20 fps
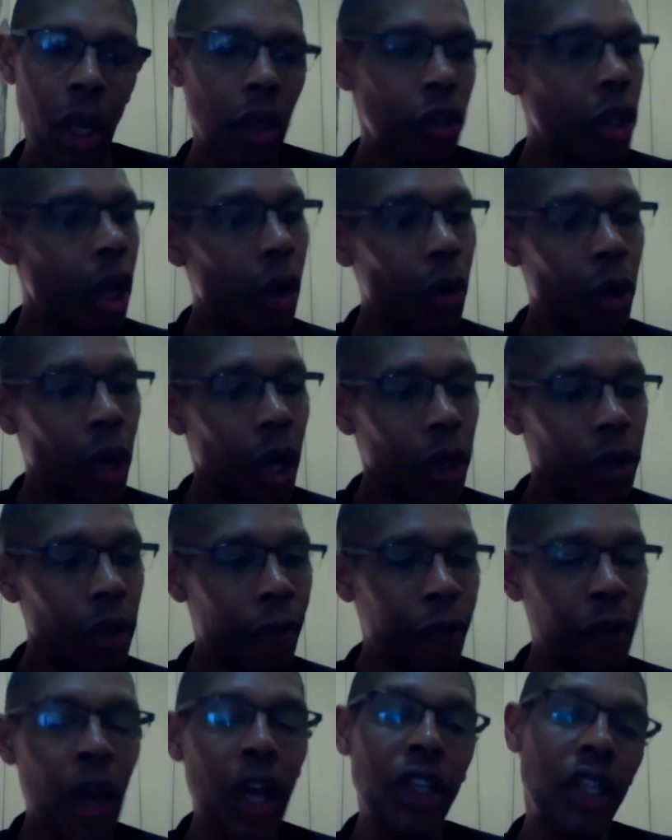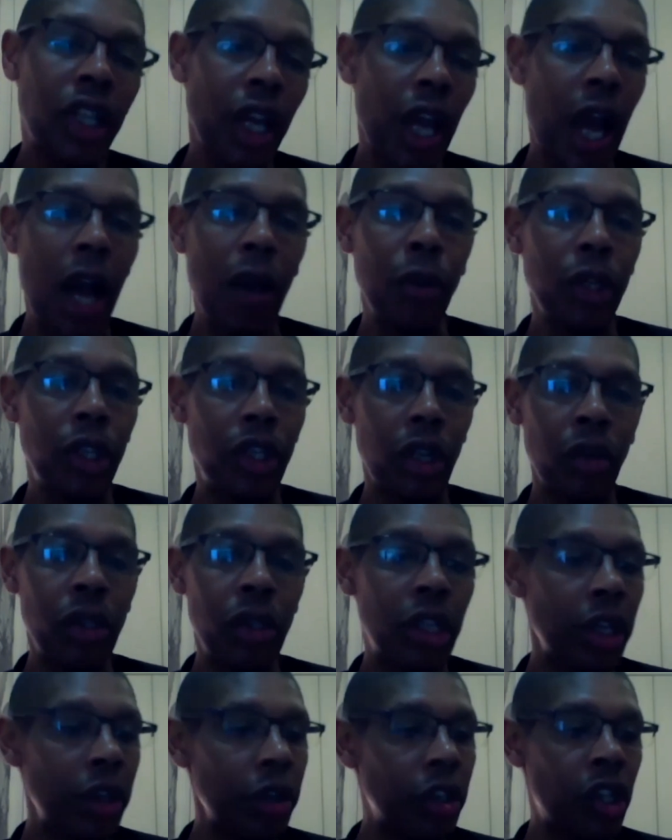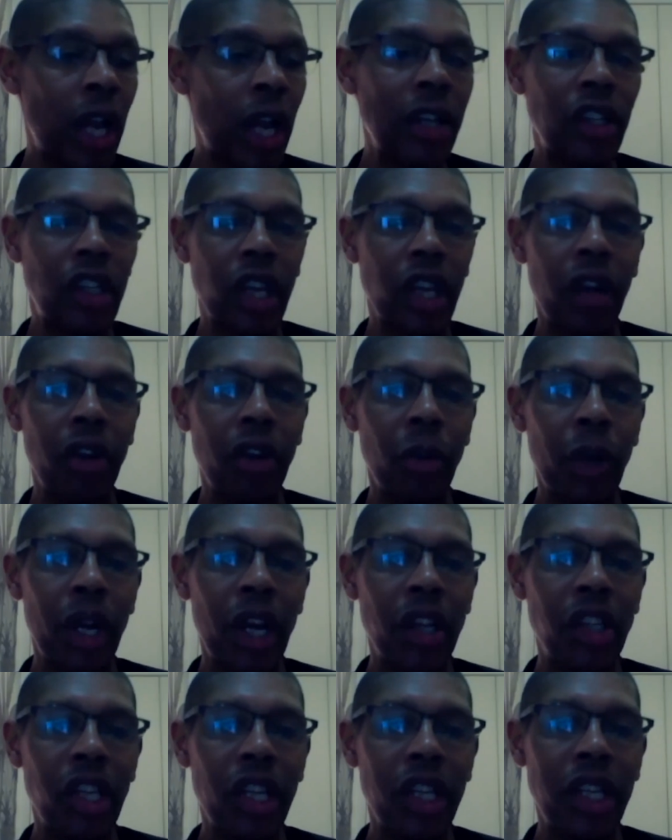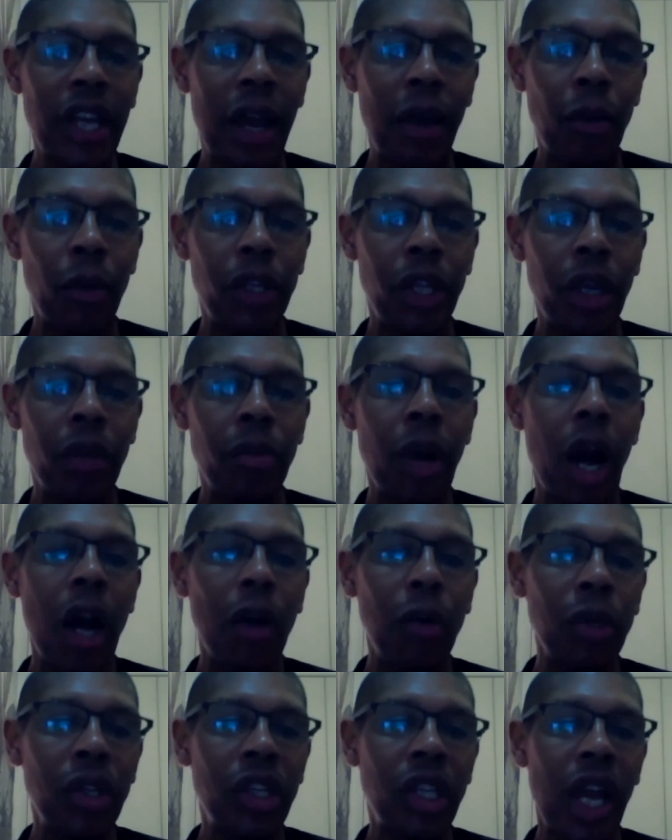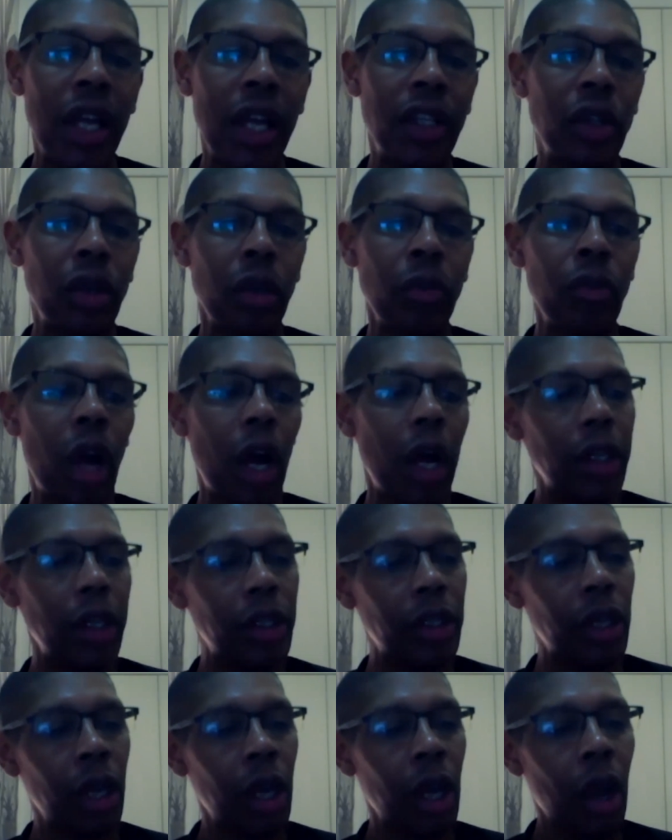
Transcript: So the first thing I would do to Chanzeri, when I sat down with him, I would say to him, right,